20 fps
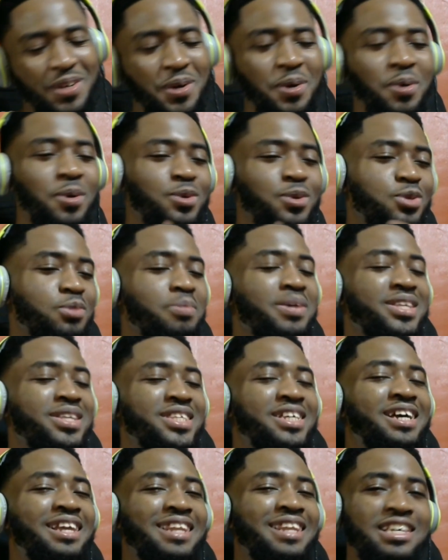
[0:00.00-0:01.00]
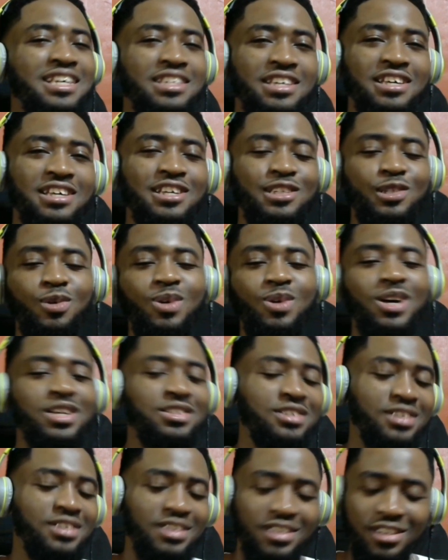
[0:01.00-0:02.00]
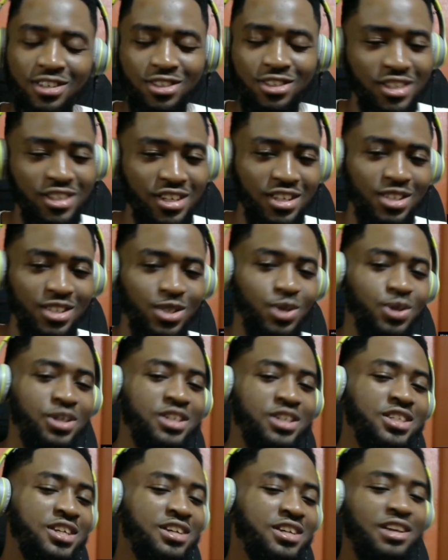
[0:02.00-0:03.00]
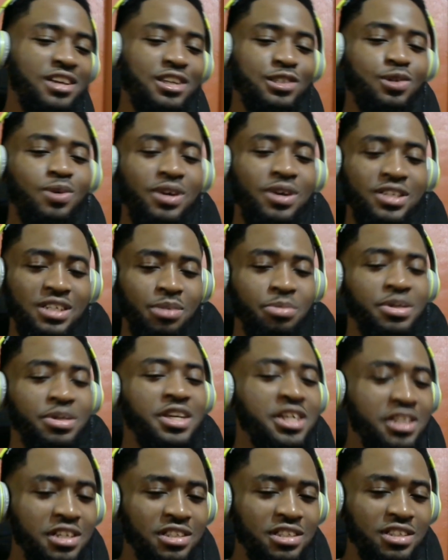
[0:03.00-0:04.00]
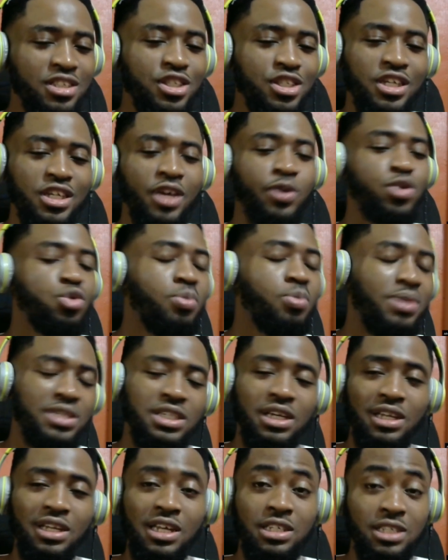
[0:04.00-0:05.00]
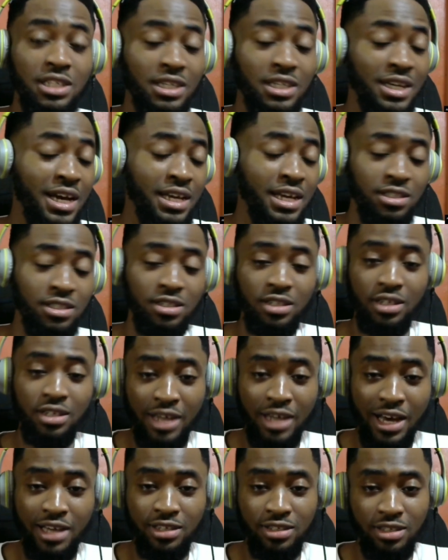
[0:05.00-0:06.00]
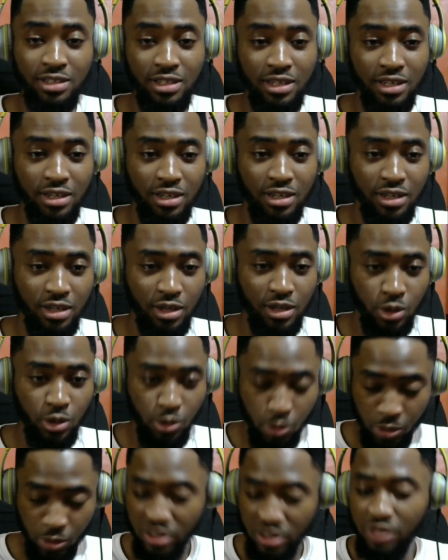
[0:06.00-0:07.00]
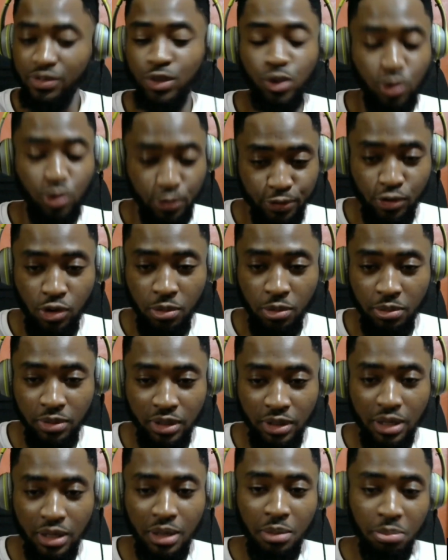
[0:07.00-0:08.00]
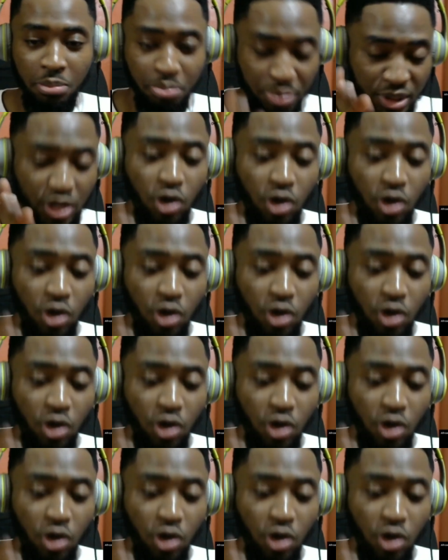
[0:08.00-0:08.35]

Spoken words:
automatic classic as long as the king's in it. So he's saying, as long as I'm in it, this is an automatic classic. Guys, wherever you're from, be